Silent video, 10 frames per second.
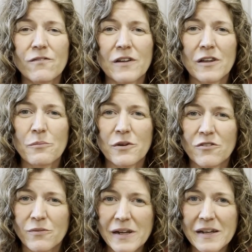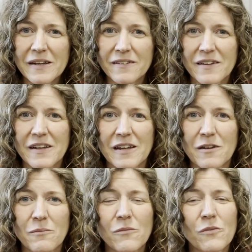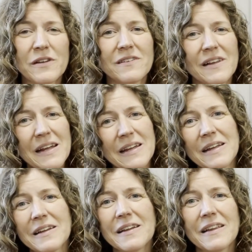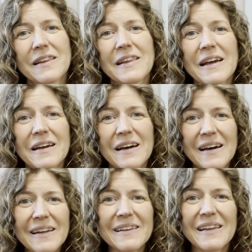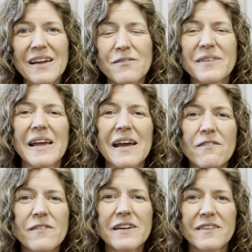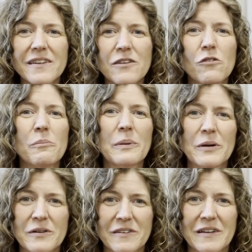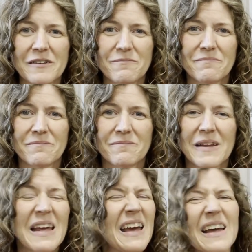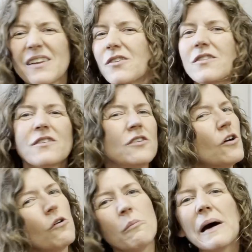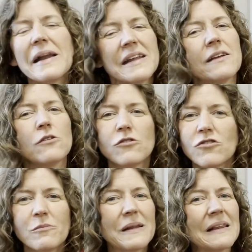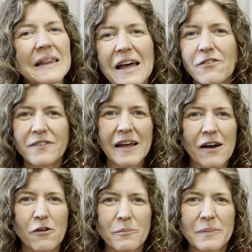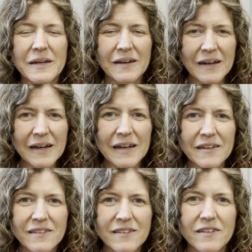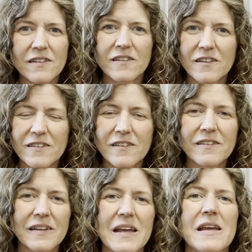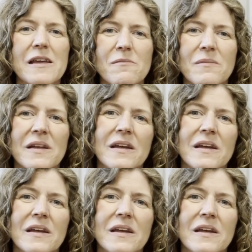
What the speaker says: Philip was reading to him was saying that God loves every single person. And there's nobody who should be left out because Jesus came